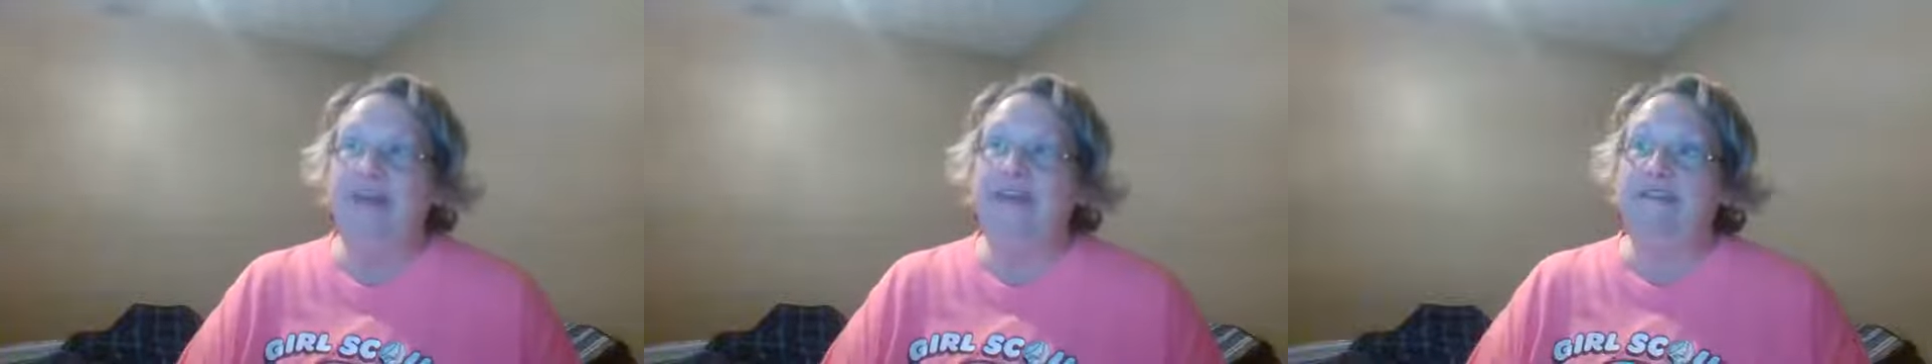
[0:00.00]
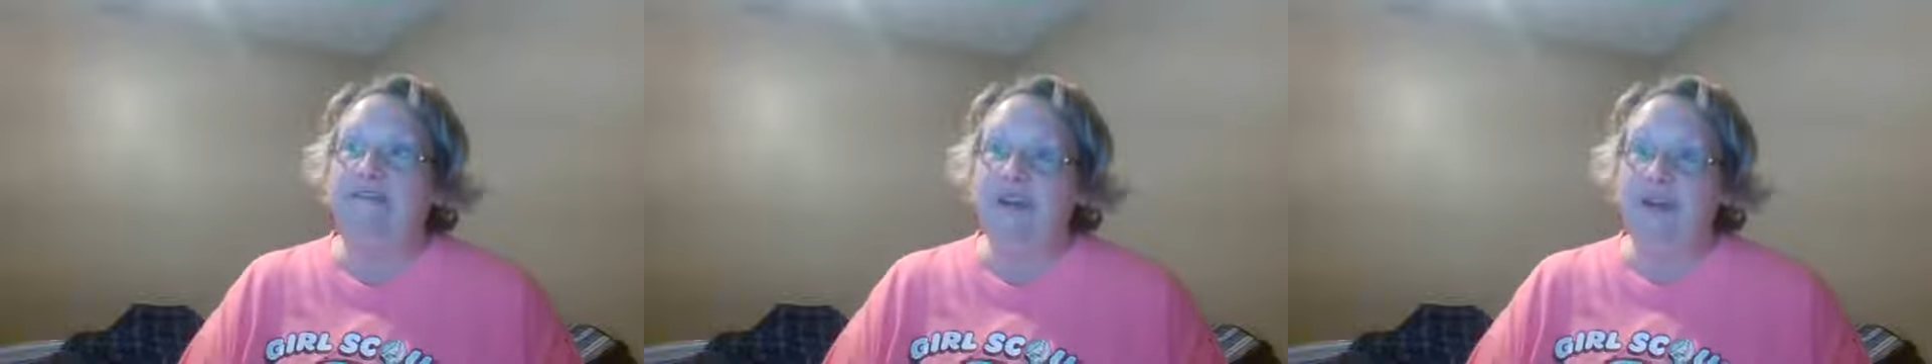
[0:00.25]

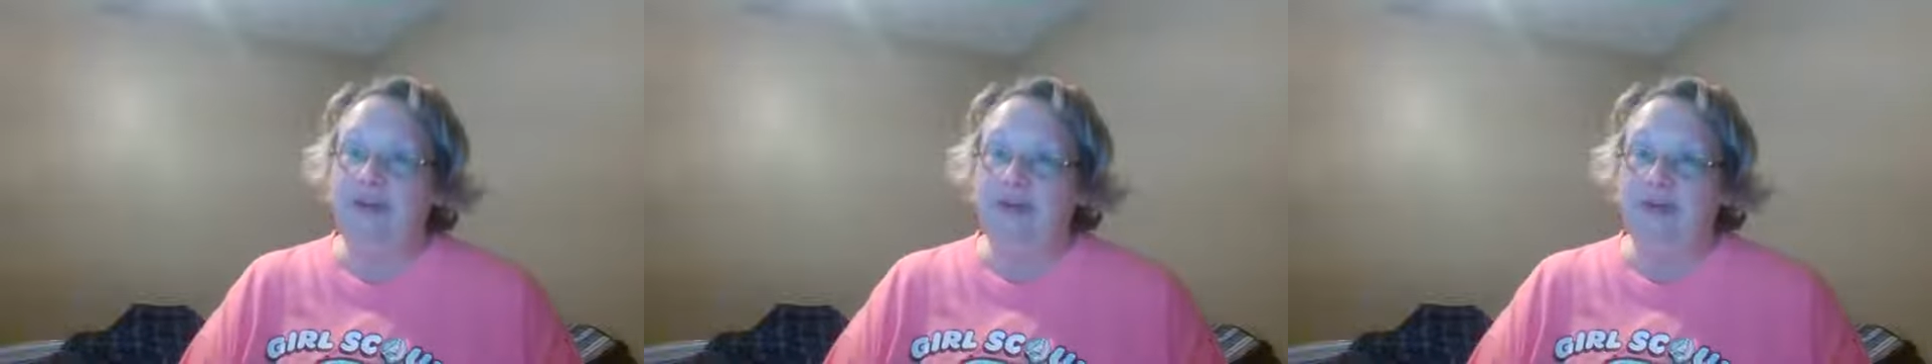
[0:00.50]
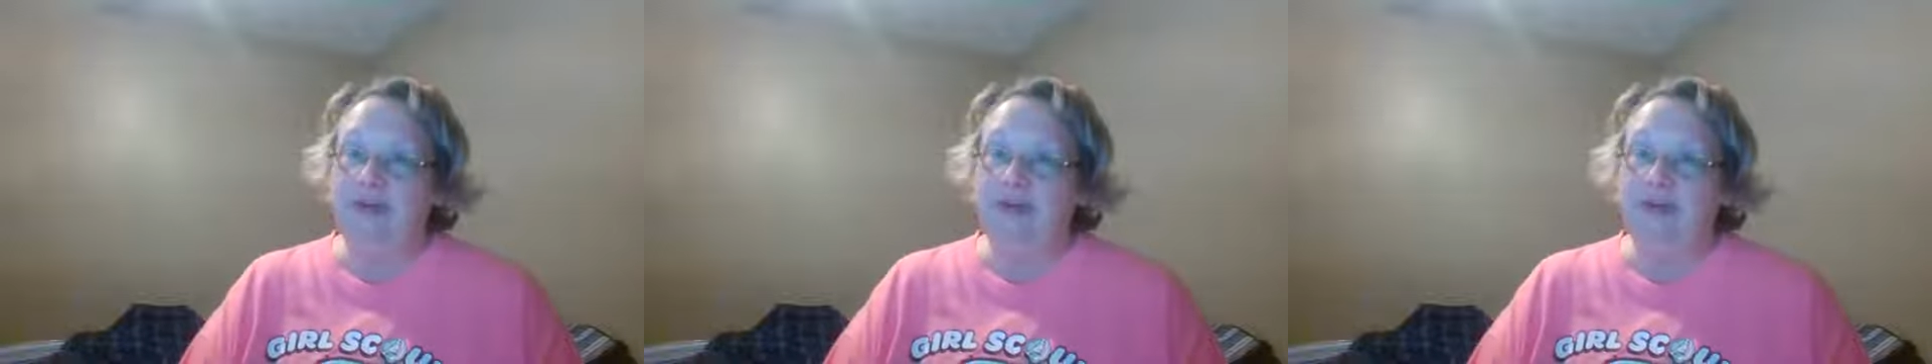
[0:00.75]
Because of
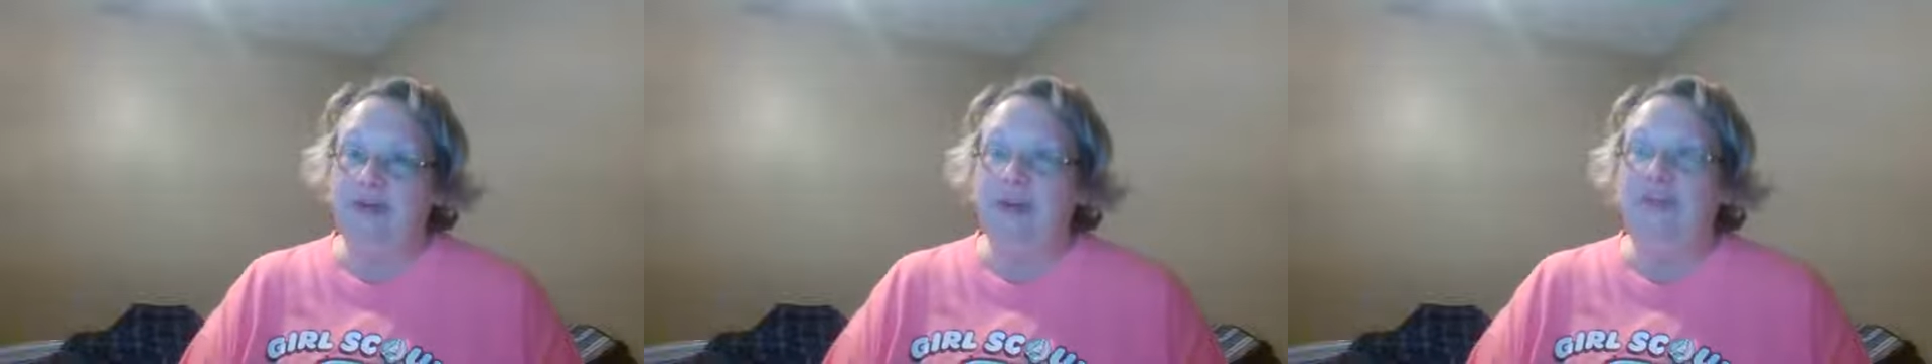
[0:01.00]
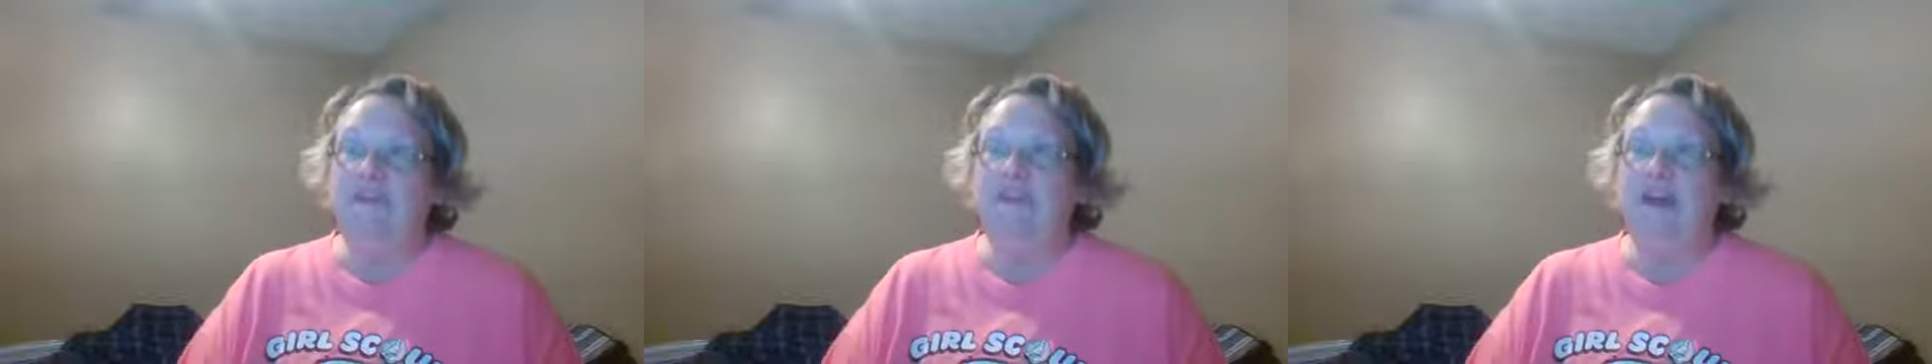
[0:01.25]
you,
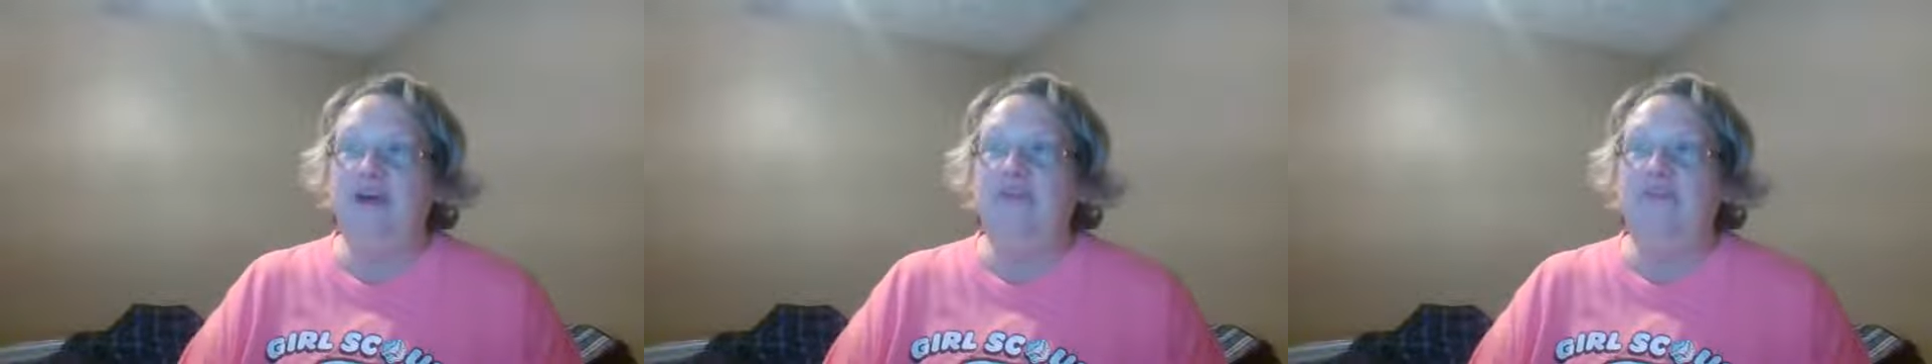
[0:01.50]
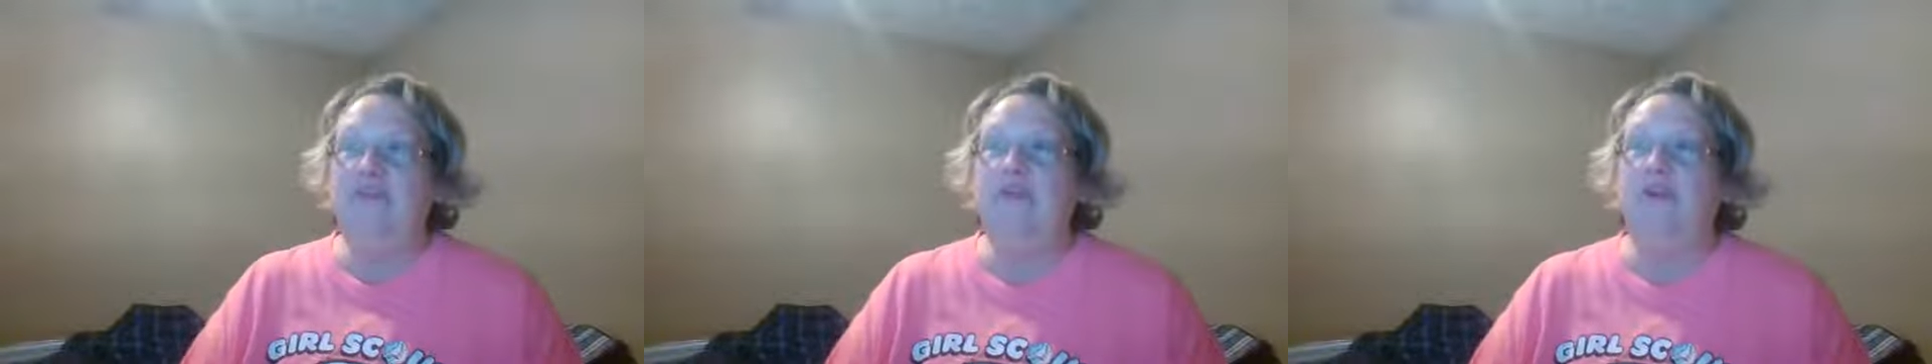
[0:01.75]
she
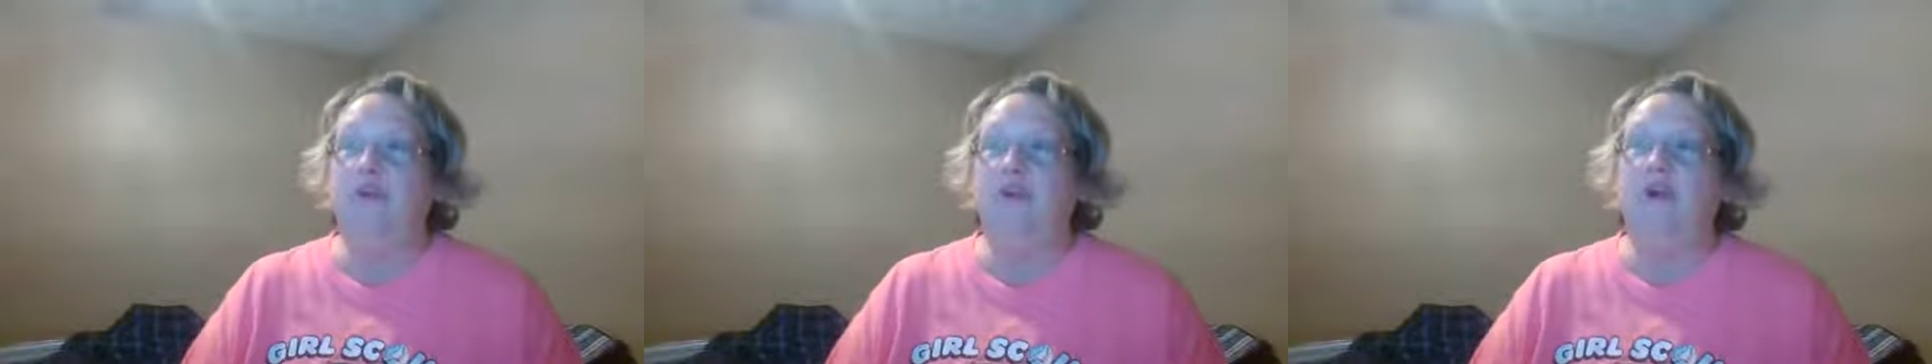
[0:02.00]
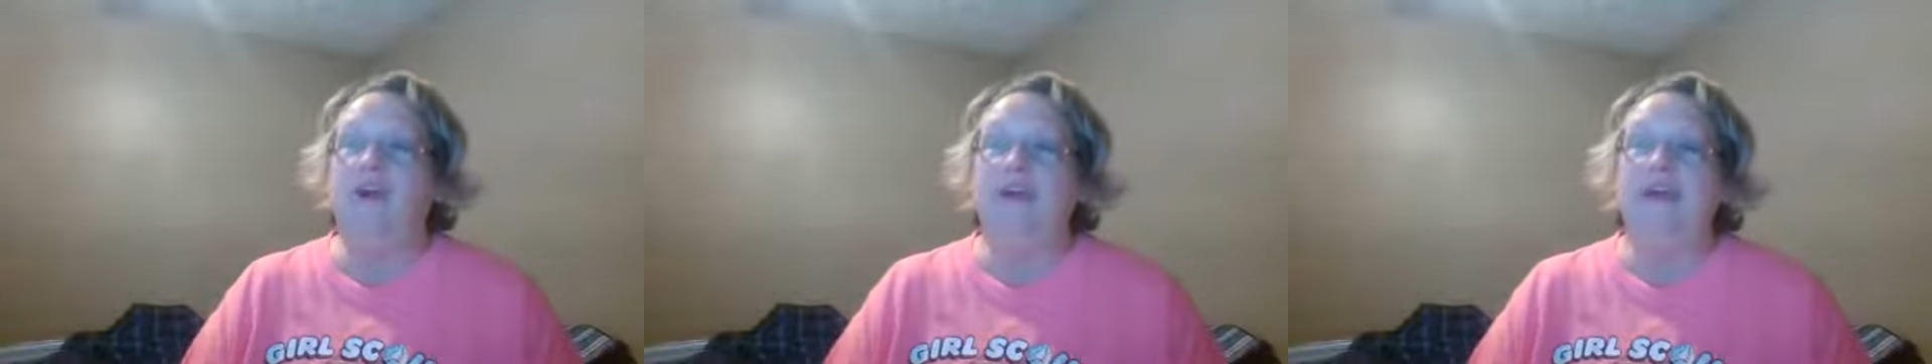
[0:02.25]
goes into the
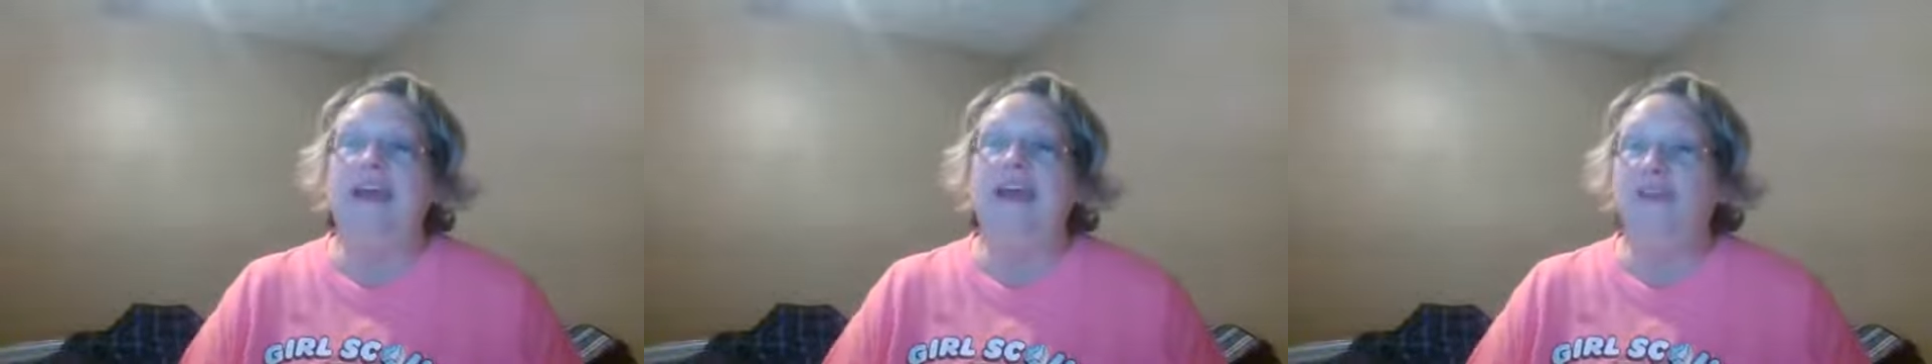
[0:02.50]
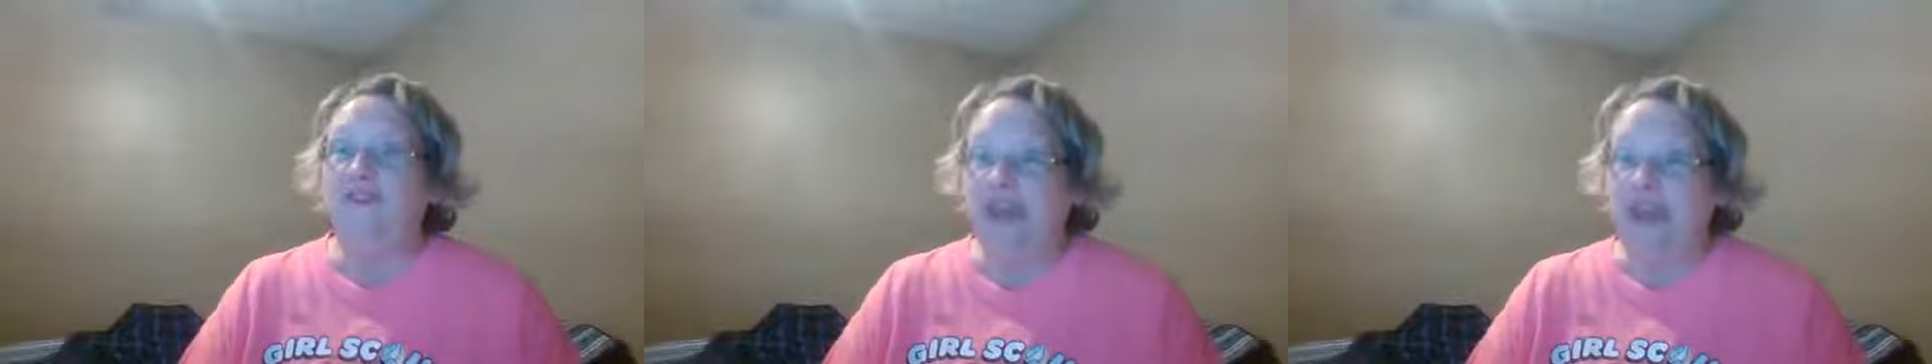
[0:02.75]
world
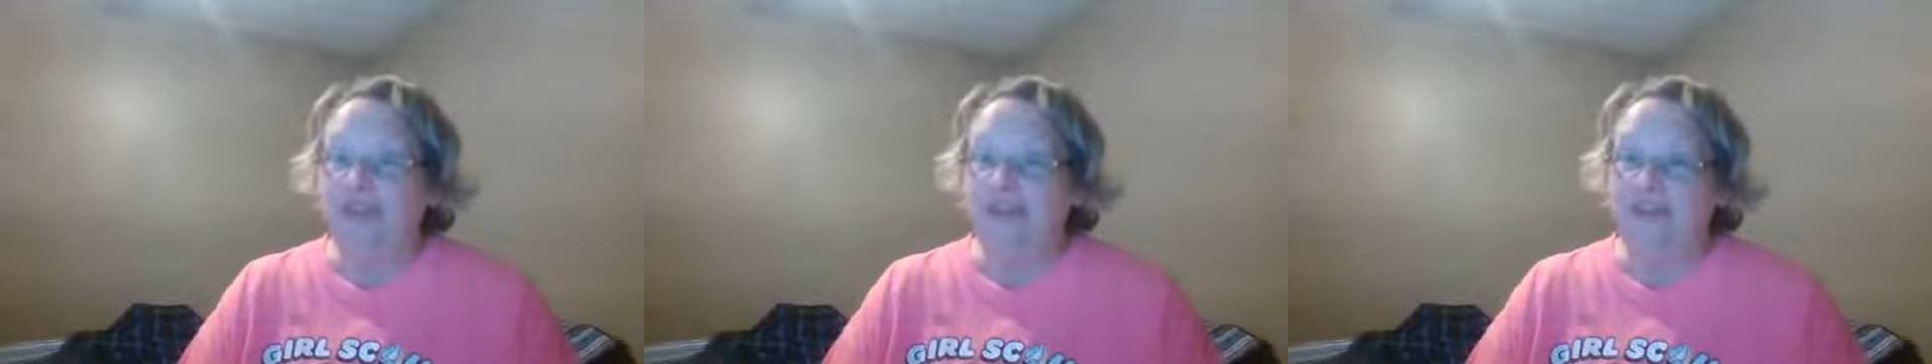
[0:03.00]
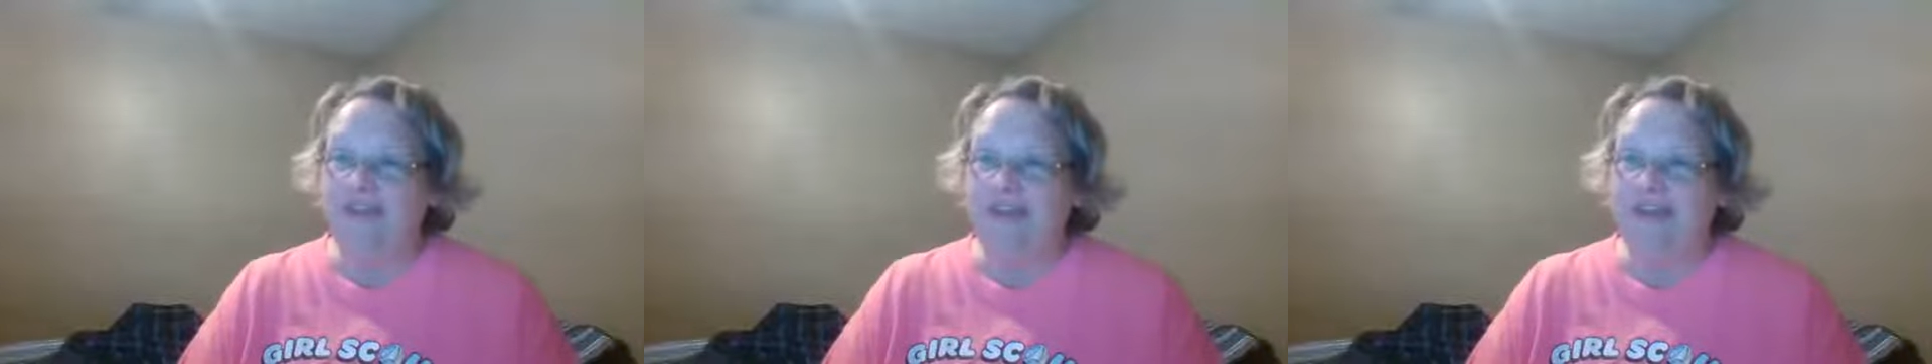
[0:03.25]
and
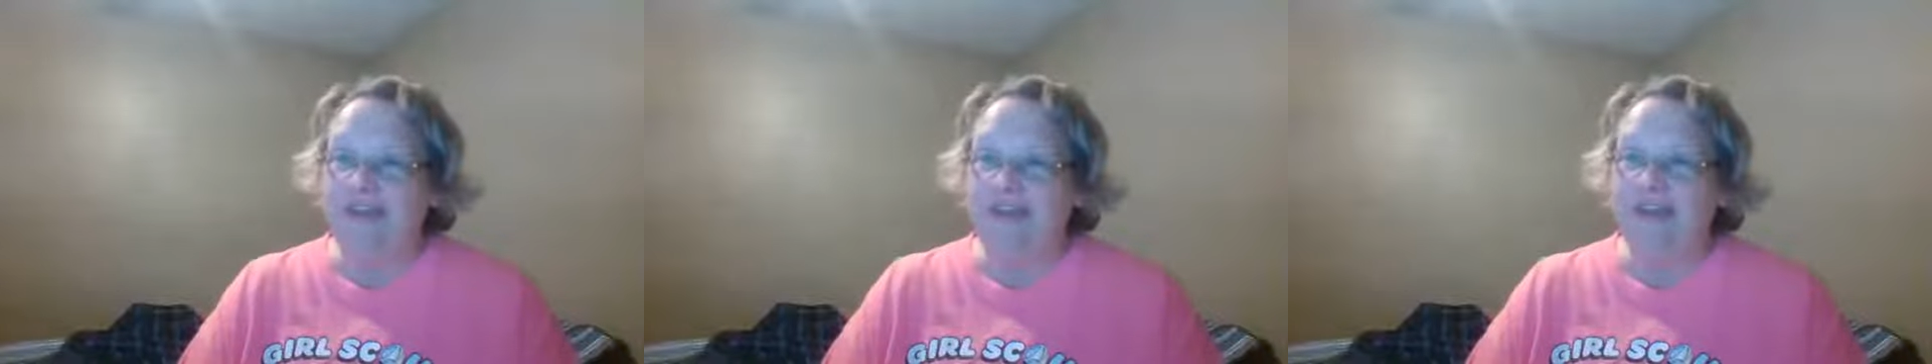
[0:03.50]
changes it.